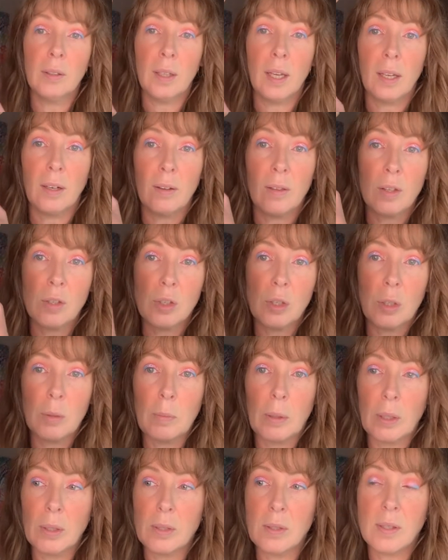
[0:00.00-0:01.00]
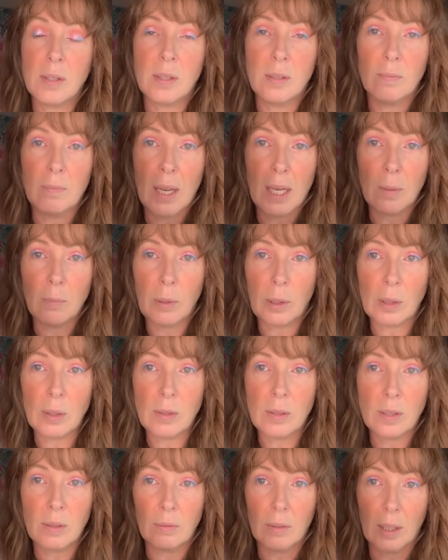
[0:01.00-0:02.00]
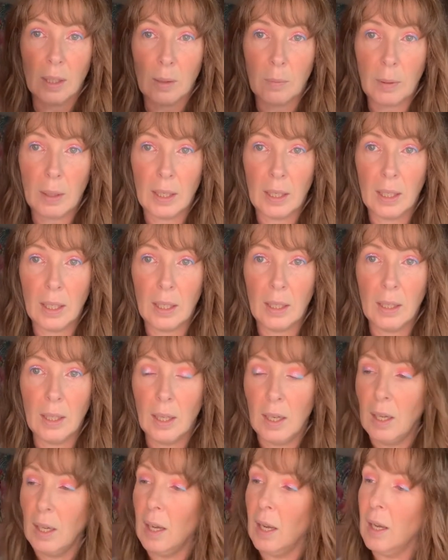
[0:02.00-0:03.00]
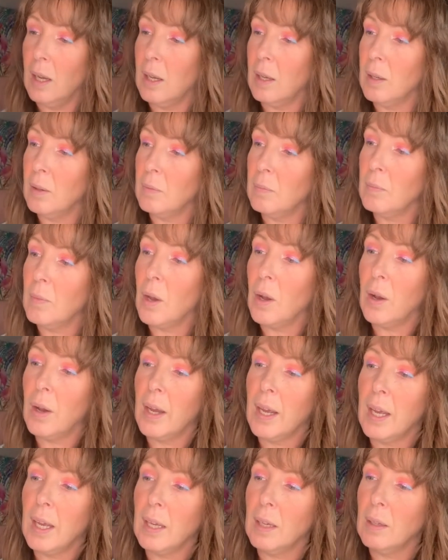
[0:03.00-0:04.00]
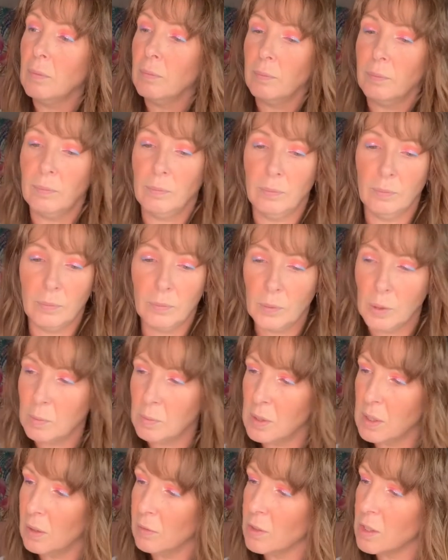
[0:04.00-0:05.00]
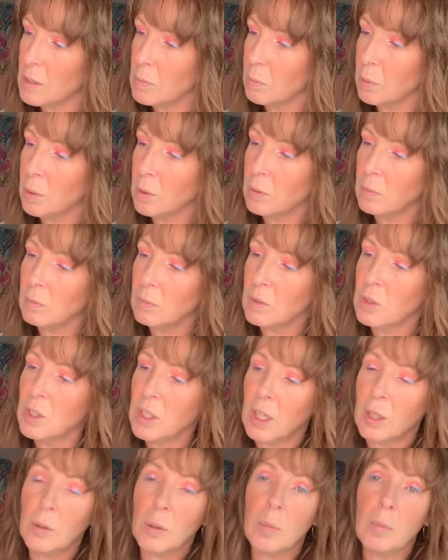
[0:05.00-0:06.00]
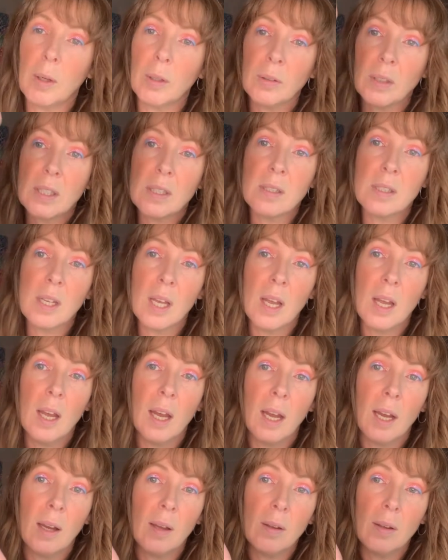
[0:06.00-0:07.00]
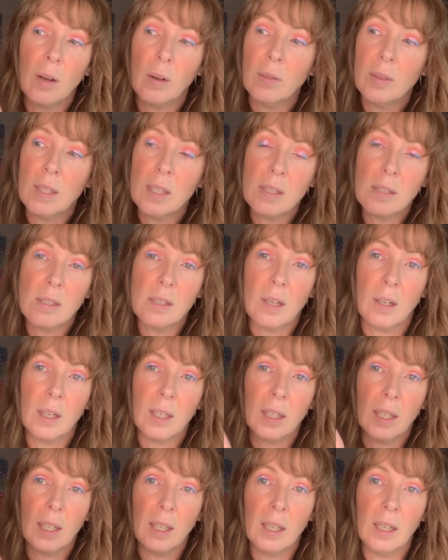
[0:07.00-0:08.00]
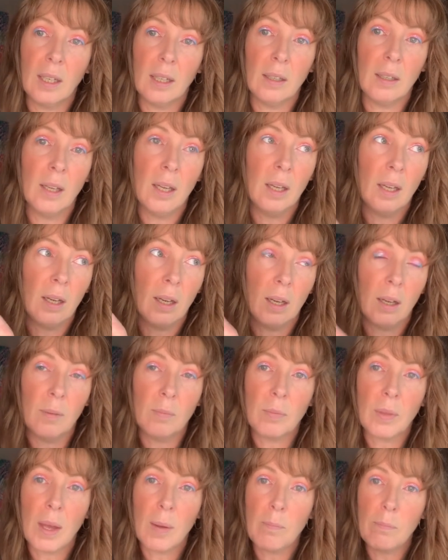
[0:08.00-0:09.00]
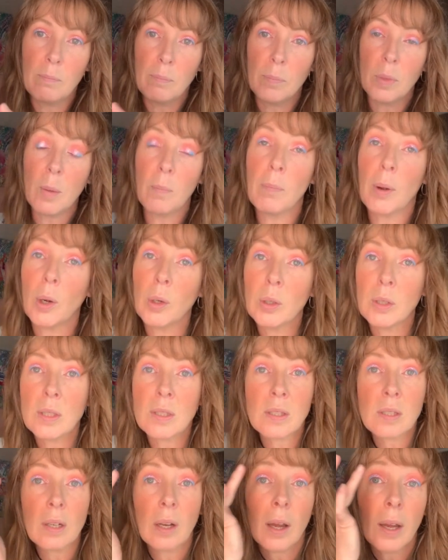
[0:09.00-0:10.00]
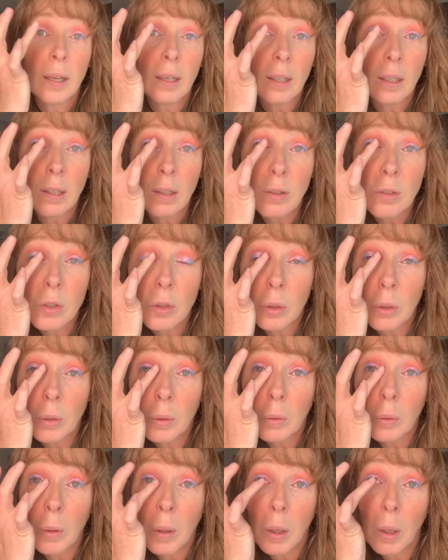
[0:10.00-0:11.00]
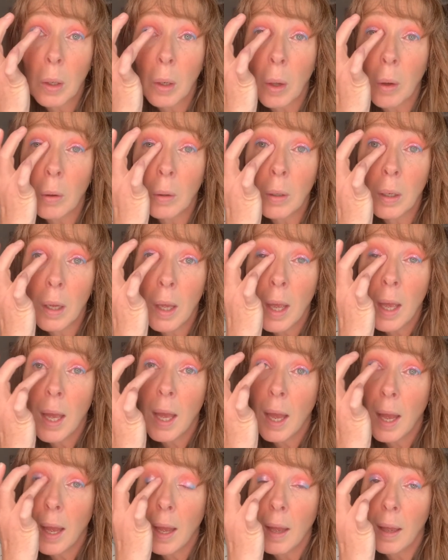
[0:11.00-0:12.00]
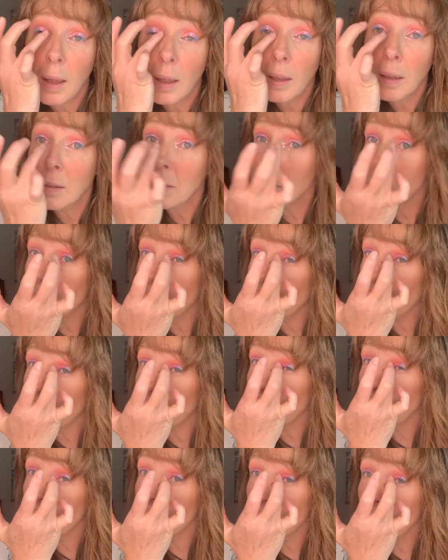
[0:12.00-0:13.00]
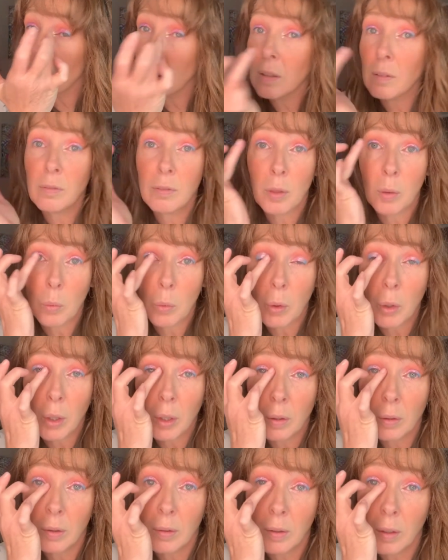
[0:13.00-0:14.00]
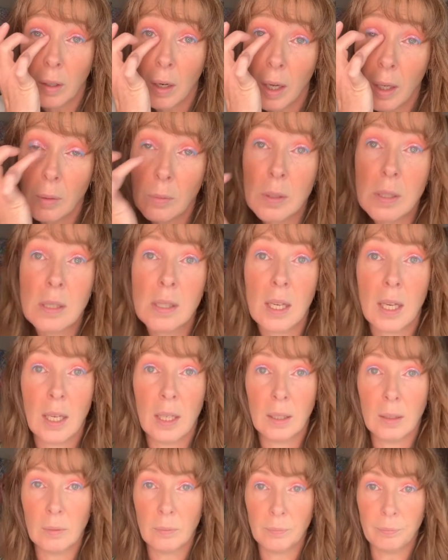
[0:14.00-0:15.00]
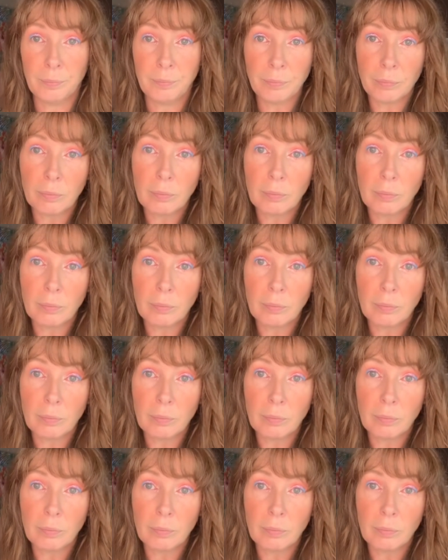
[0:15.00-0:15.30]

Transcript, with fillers: uh, the two bones, main bones that run up here, um, I, whoops, and I've just put shadow on my wrist. Uh, on this side here, um, that the bone is slightly too long and because of the work that I was in